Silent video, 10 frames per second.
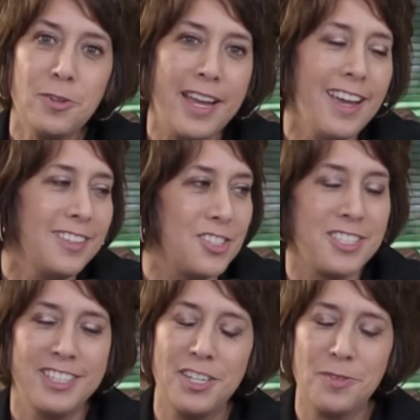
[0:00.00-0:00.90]
okay
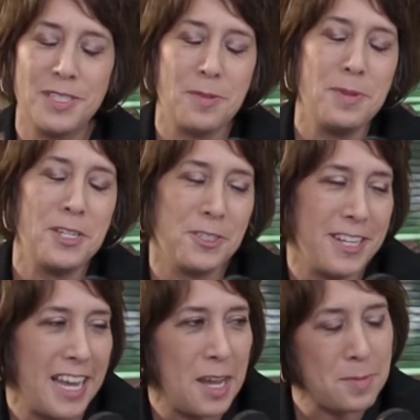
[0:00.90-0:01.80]
just you know send me your
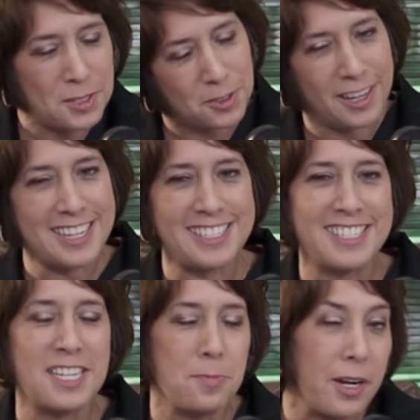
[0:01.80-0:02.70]
name and your
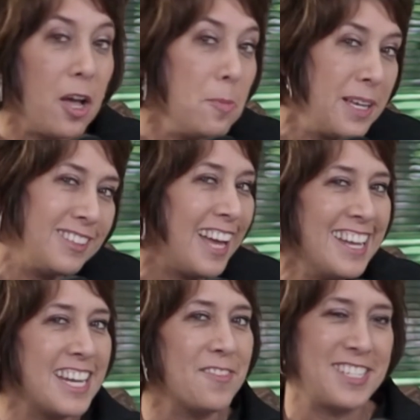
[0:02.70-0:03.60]
license number and i'll be
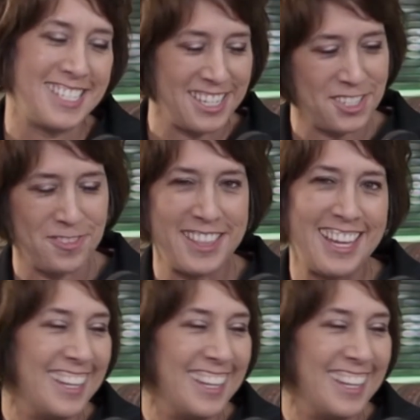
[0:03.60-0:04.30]
glad to have a discussion with you